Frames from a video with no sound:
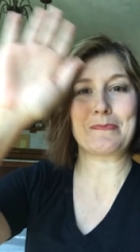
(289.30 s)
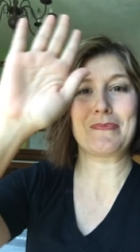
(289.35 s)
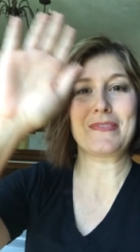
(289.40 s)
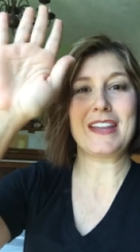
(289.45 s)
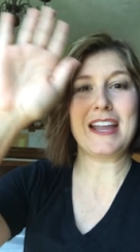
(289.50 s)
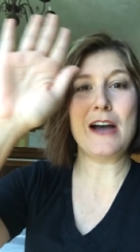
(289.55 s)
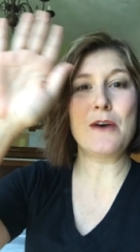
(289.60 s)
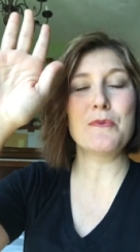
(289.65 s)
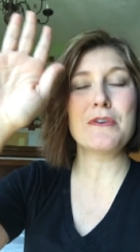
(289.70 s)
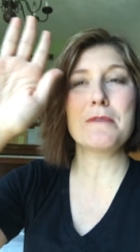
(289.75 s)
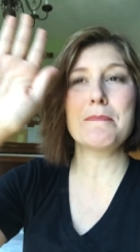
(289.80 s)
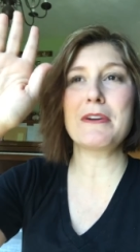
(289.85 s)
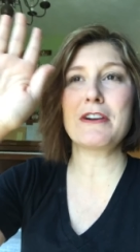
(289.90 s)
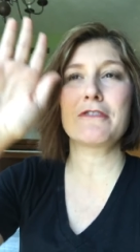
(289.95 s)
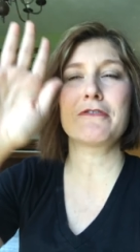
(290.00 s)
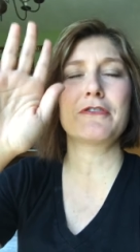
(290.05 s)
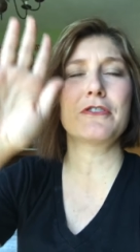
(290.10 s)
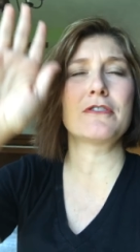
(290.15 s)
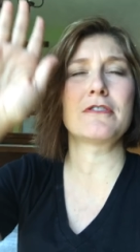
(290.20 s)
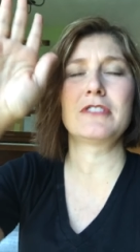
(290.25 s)
I want to bear
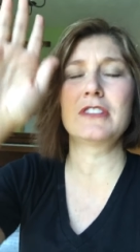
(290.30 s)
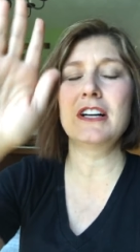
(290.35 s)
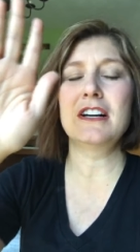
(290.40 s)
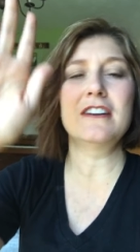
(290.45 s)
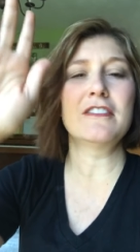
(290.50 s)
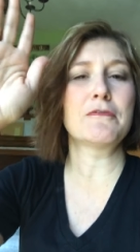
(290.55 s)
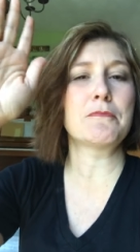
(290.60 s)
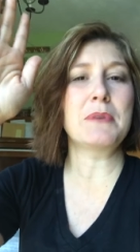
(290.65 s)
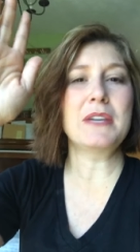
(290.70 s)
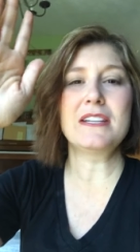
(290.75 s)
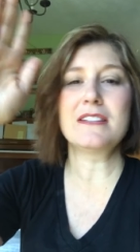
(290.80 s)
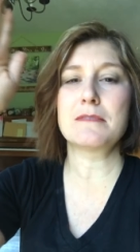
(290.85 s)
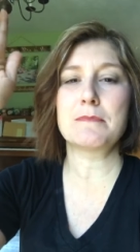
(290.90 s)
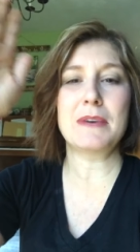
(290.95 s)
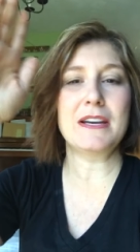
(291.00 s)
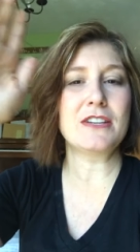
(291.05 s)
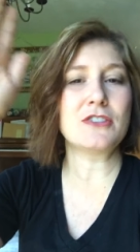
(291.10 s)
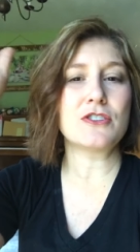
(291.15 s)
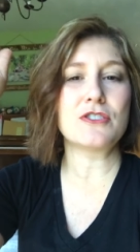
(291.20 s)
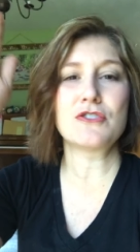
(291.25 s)
fruit of love, peace,
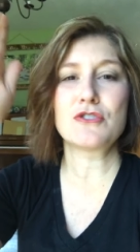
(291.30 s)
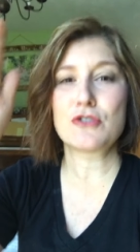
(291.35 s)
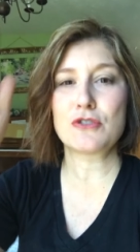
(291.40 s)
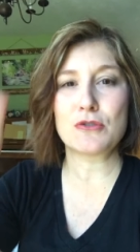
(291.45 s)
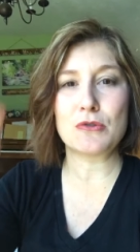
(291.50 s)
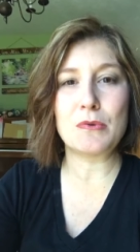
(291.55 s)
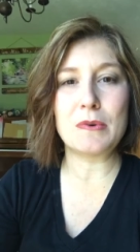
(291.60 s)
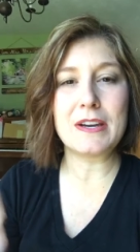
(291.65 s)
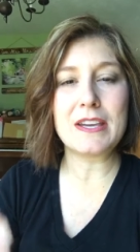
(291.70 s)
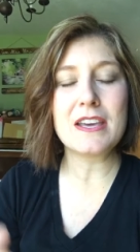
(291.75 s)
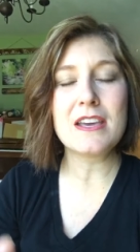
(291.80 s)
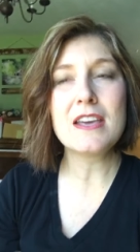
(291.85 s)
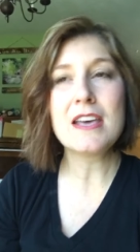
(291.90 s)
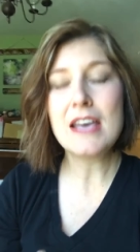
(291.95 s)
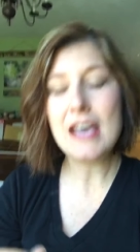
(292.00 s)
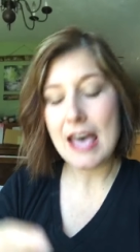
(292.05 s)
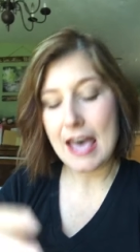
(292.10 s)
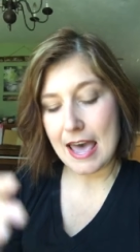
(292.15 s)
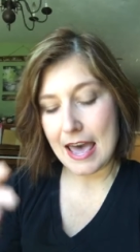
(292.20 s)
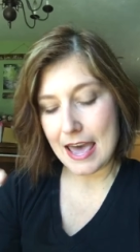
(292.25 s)
patience, joy.
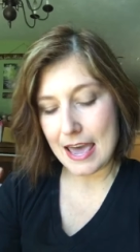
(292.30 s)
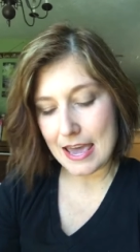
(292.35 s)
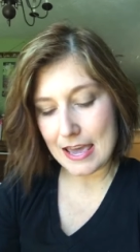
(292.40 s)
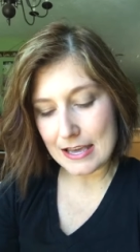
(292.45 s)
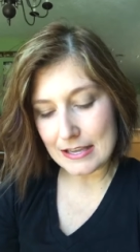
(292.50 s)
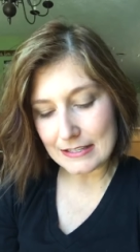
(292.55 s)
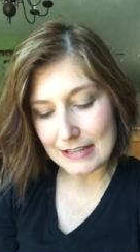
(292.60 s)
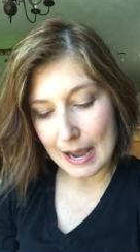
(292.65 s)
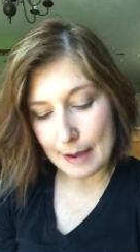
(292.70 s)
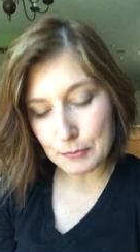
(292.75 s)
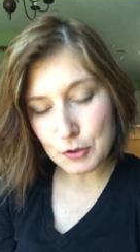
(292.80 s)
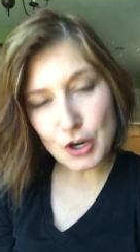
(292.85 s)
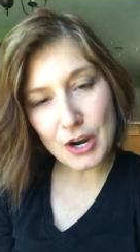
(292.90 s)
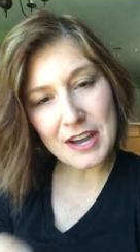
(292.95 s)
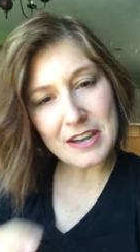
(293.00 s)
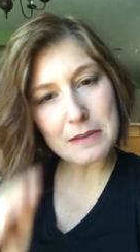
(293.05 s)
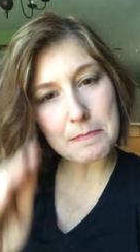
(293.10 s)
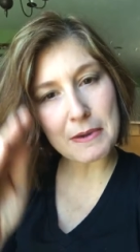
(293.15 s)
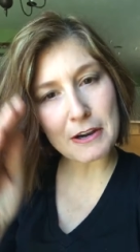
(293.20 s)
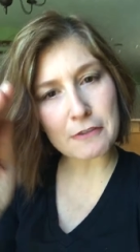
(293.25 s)
And I'm trying
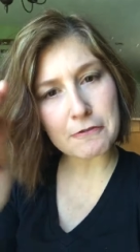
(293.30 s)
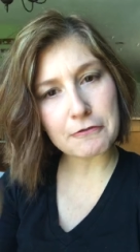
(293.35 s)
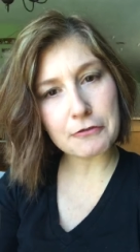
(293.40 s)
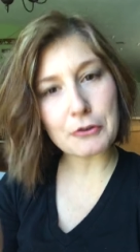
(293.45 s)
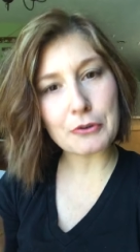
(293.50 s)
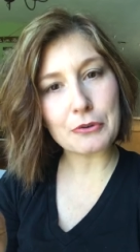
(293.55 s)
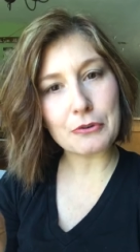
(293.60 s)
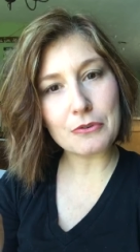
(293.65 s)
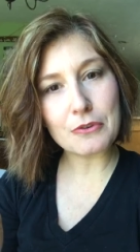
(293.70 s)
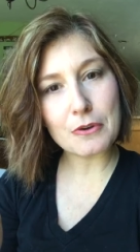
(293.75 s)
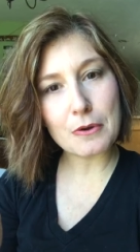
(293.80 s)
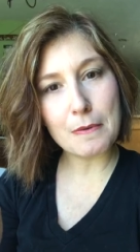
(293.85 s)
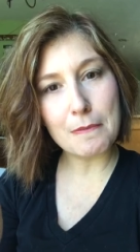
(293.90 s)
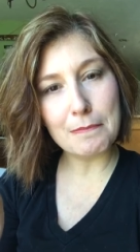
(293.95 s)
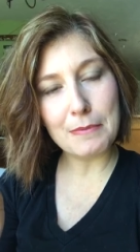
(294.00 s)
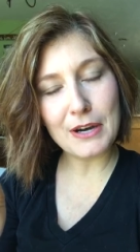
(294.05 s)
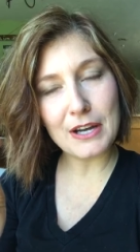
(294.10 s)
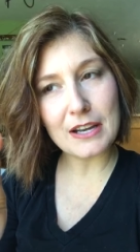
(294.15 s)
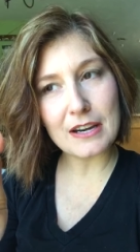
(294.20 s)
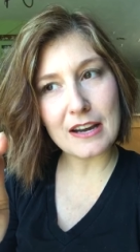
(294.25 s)
to bear fruit,
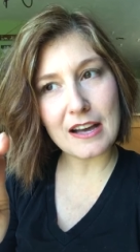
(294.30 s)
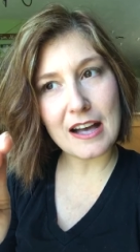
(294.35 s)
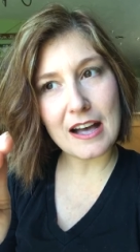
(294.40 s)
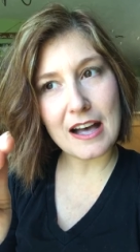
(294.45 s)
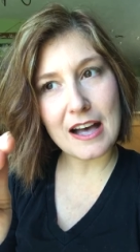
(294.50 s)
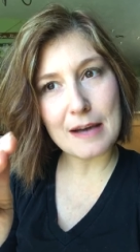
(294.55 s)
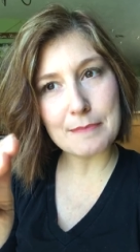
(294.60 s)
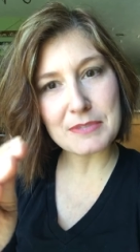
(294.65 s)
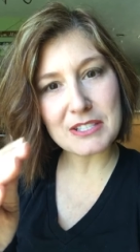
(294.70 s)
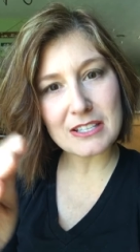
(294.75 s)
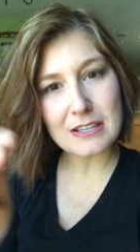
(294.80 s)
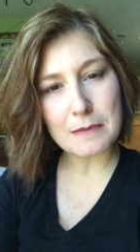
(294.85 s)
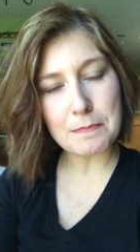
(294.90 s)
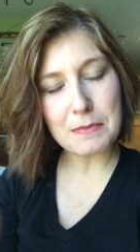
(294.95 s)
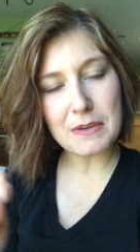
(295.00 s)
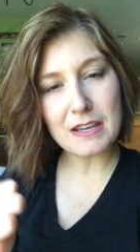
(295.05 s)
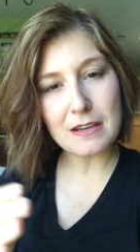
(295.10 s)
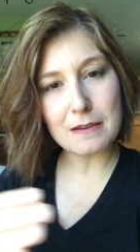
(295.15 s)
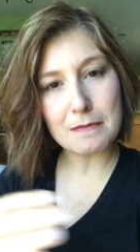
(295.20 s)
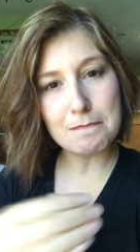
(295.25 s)
but I'm
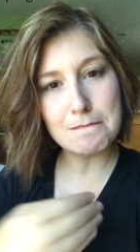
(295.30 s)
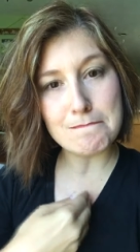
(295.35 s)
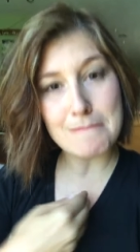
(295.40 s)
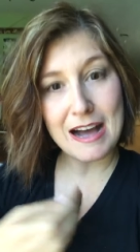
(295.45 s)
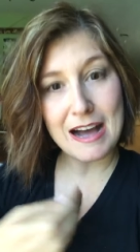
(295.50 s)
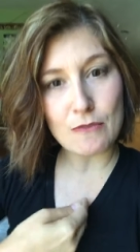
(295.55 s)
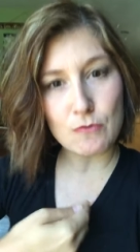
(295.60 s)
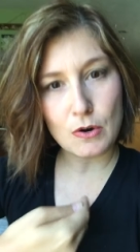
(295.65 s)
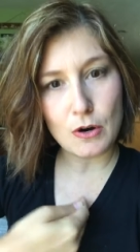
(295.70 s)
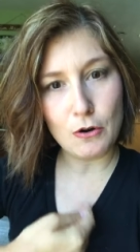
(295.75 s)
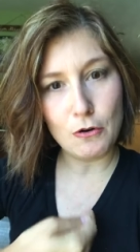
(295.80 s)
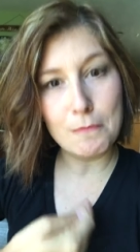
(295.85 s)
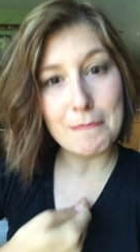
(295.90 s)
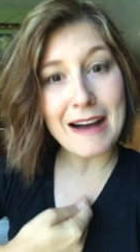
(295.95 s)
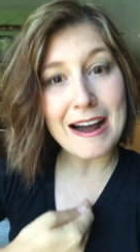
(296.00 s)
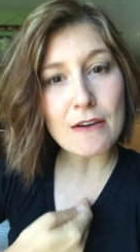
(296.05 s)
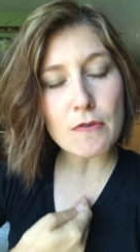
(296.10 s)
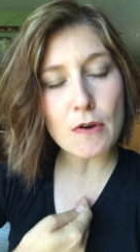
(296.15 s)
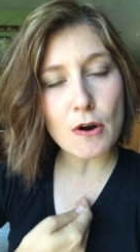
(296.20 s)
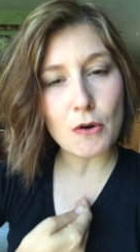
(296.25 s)
skipping my role.
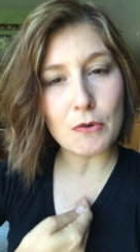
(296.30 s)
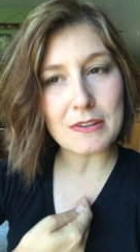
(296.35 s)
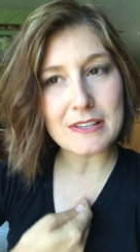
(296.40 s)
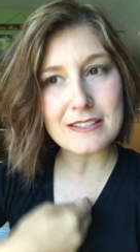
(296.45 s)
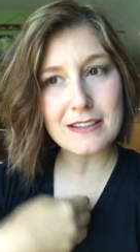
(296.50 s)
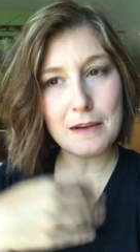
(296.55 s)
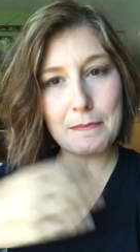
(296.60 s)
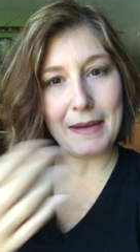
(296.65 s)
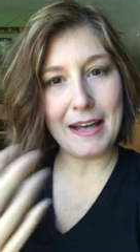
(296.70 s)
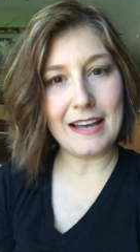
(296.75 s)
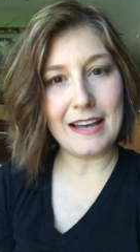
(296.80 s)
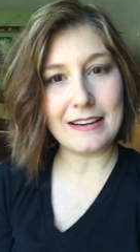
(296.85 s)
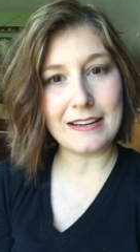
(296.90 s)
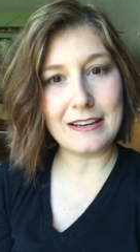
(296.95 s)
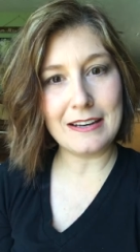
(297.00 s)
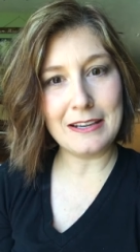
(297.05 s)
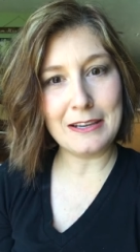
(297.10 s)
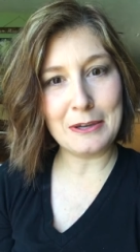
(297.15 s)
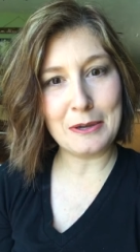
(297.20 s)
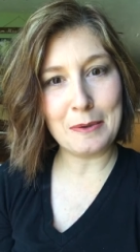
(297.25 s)
My role is abide in
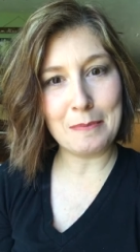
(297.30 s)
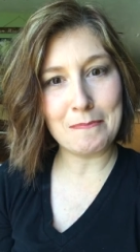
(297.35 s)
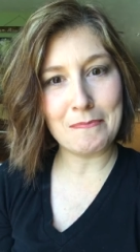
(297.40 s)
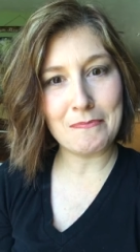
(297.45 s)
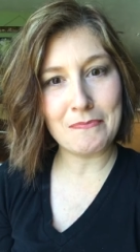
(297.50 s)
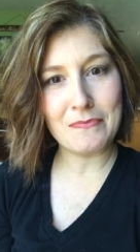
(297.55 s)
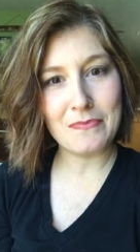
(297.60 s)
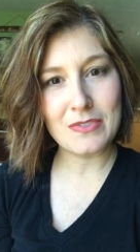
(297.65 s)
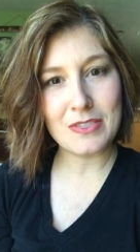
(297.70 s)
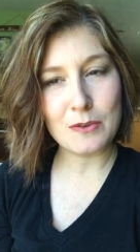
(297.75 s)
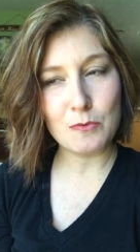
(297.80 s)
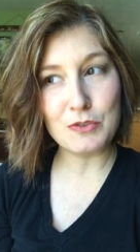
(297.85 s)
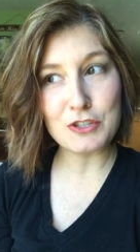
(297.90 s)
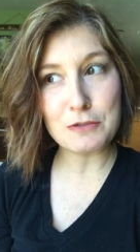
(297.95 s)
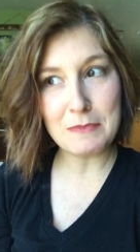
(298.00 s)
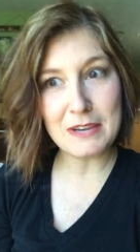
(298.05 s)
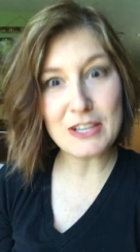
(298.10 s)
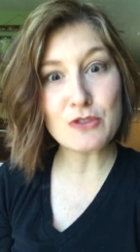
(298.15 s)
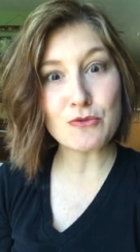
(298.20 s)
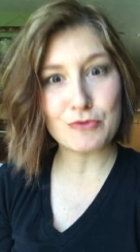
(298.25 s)
Him, which
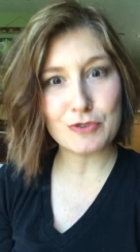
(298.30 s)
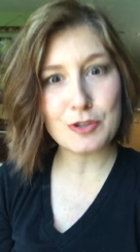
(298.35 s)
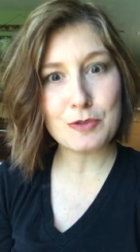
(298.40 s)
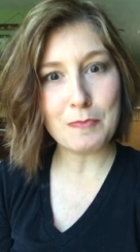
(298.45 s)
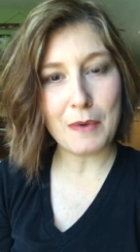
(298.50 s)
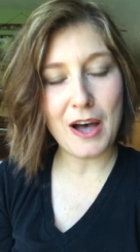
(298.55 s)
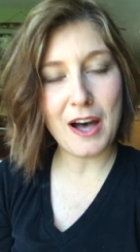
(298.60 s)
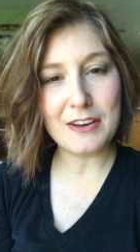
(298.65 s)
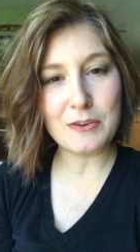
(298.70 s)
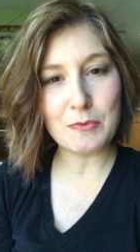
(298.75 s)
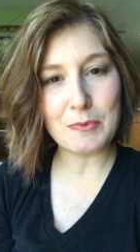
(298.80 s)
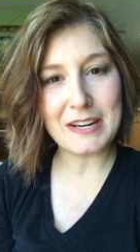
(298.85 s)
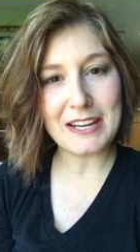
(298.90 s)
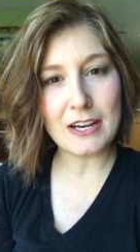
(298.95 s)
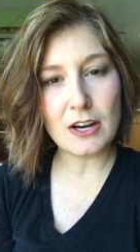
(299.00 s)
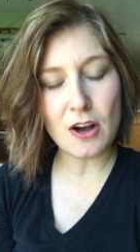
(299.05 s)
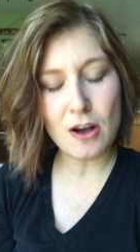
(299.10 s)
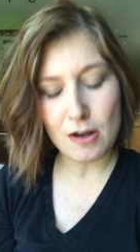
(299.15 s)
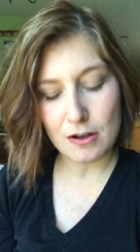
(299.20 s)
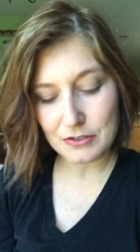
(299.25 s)
means respond when He
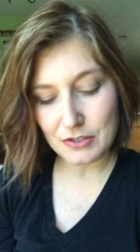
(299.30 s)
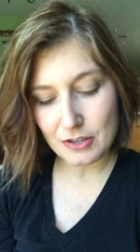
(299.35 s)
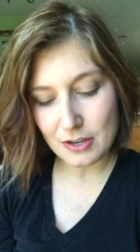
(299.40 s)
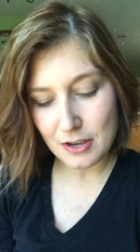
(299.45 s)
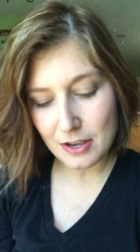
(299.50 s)
calls.